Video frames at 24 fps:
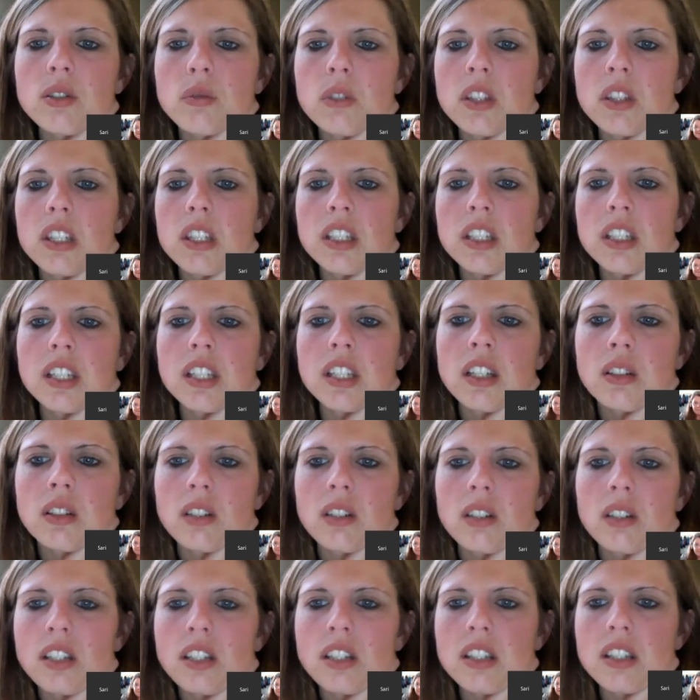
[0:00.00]
with this
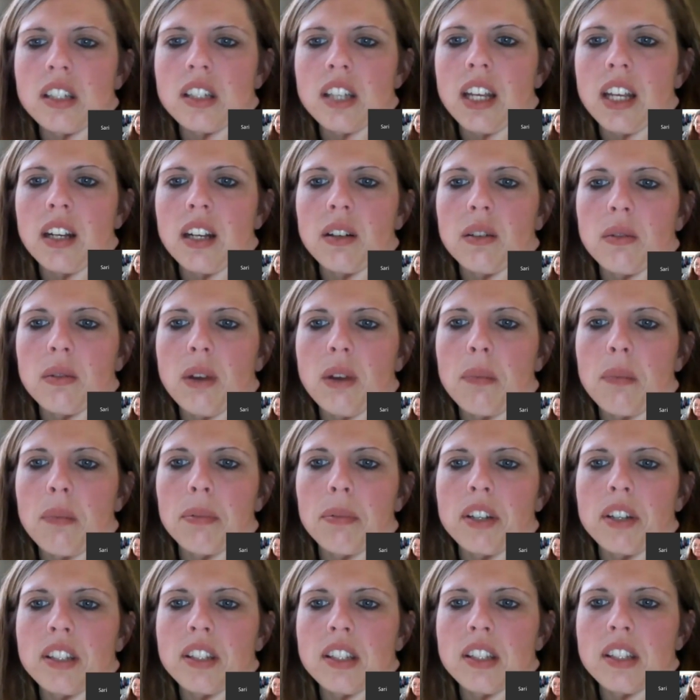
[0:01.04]
illness. The data
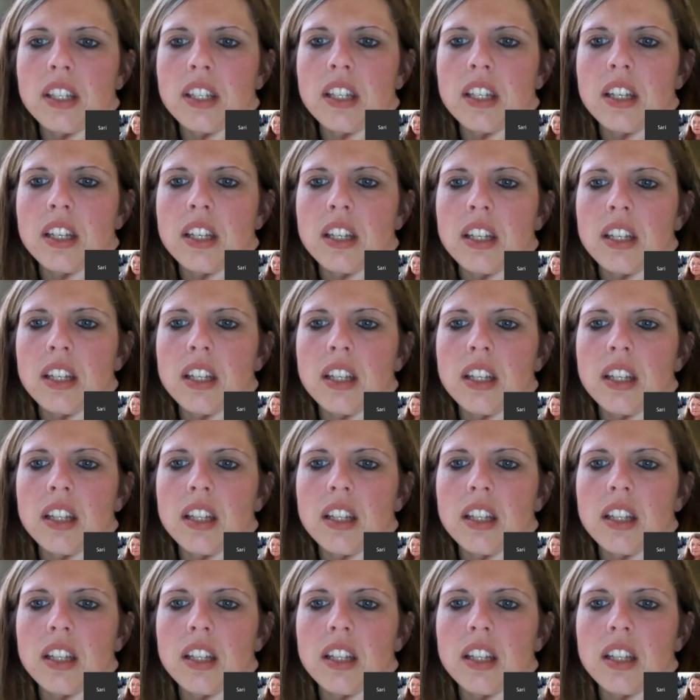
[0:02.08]
represent